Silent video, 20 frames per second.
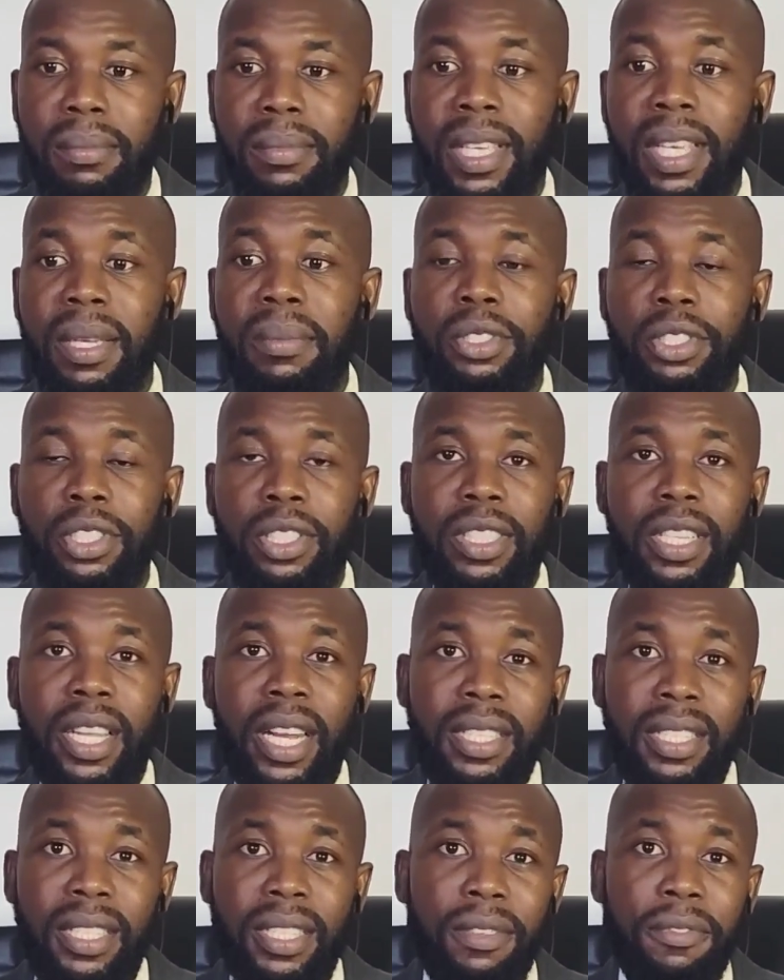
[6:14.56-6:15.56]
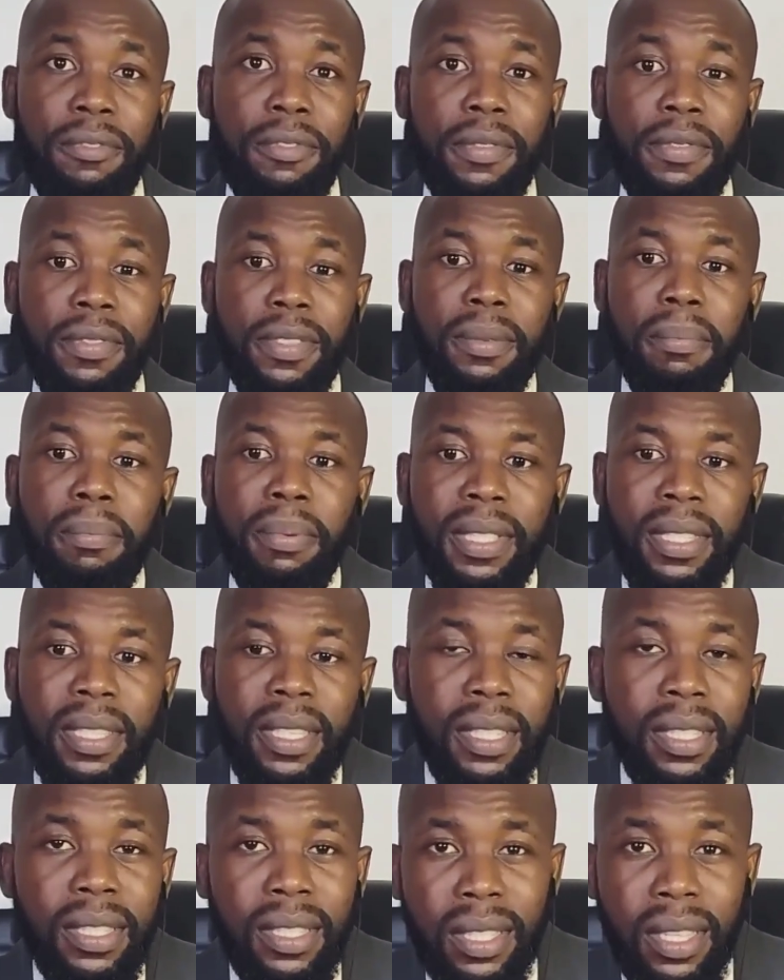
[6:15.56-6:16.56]
game changer. That is the
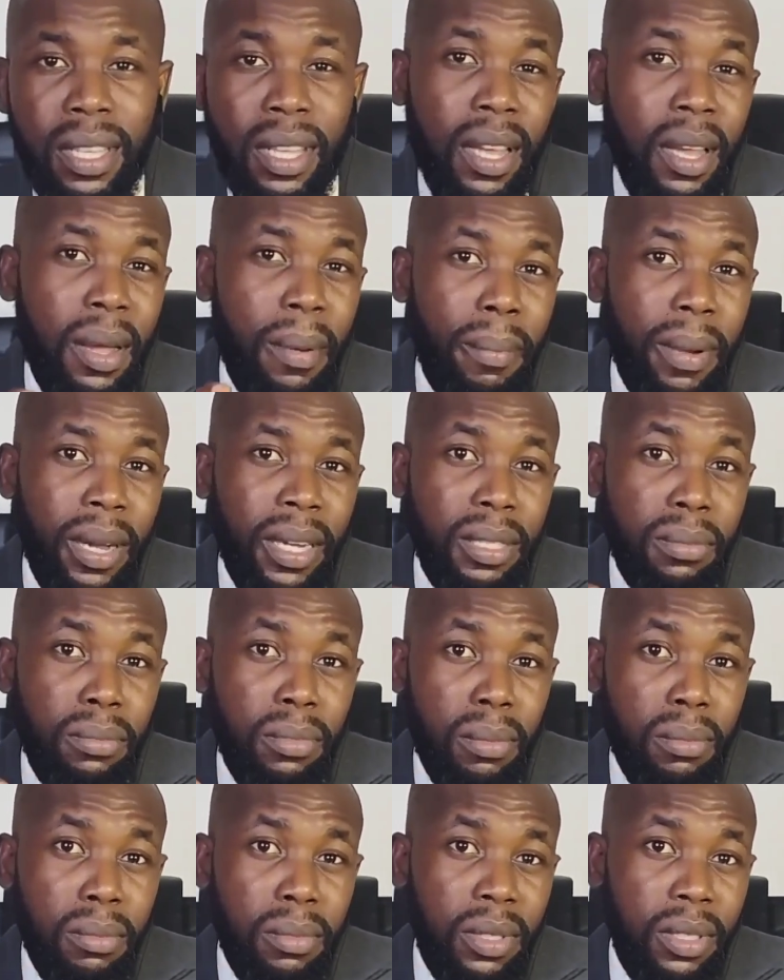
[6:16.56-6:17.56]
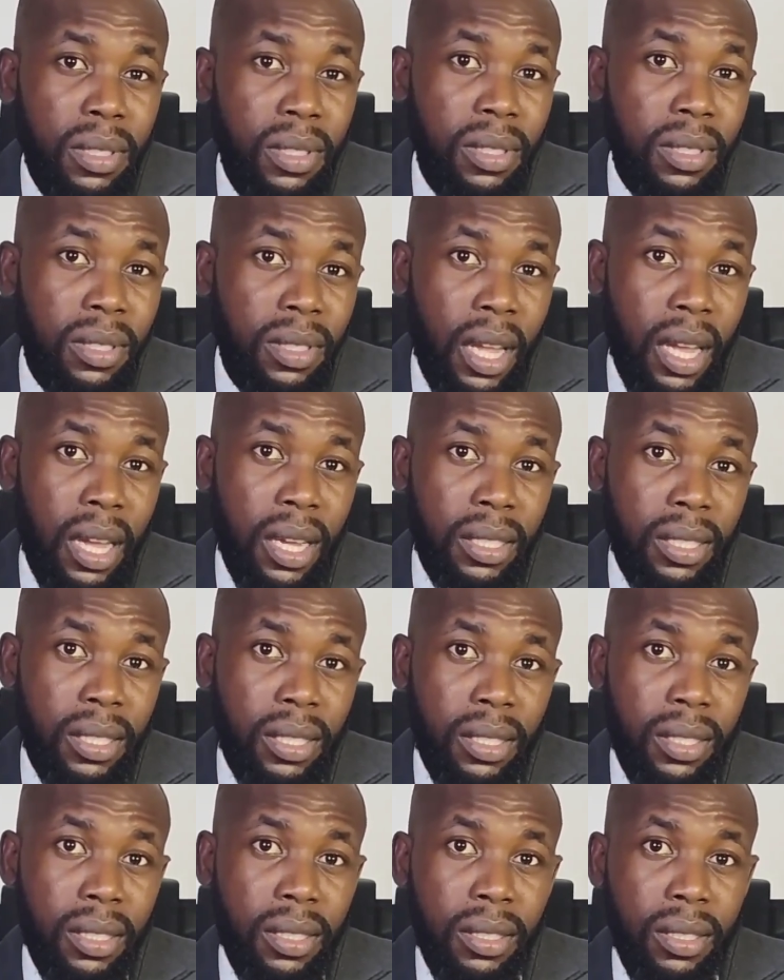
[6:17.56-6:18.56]
15% maximum
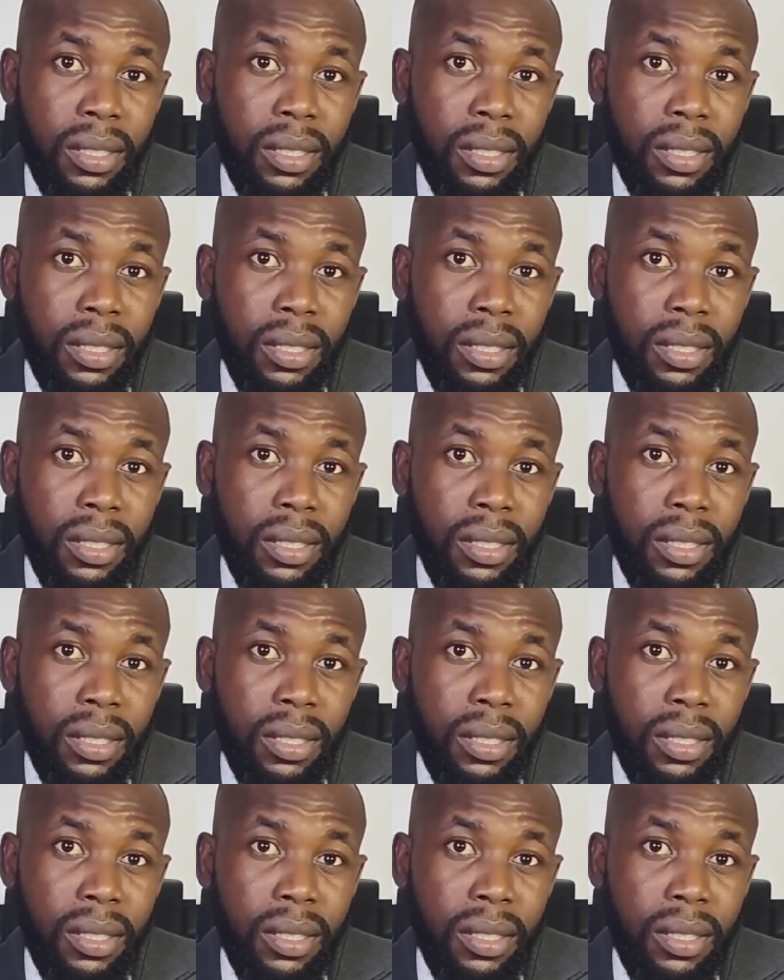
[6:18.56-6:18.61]
tax,